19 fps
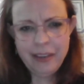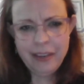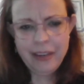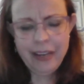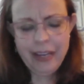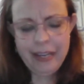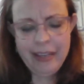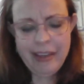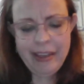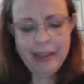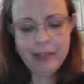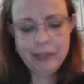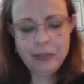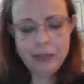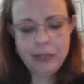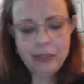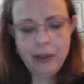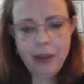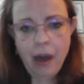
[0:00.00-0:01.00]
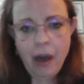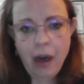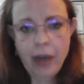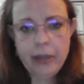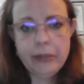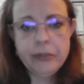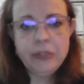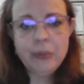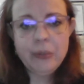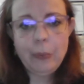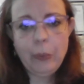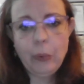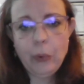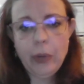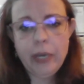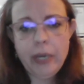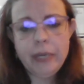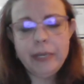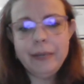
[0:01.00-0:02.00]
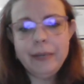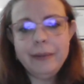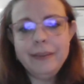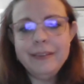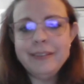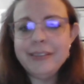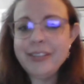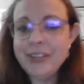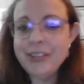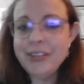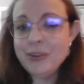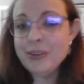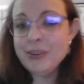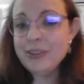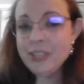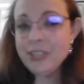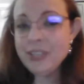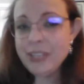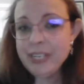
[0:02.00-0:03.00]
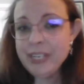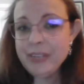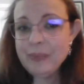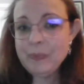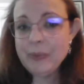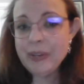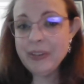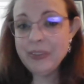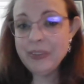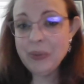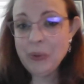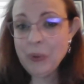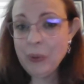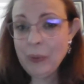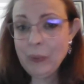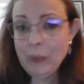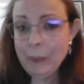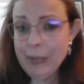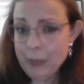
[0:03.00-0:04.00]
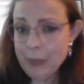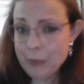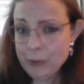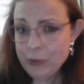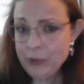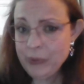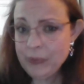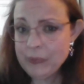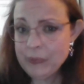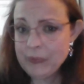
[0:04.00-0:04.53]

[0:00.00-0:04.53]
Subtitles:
against God's appointed leadership in the whole Bible,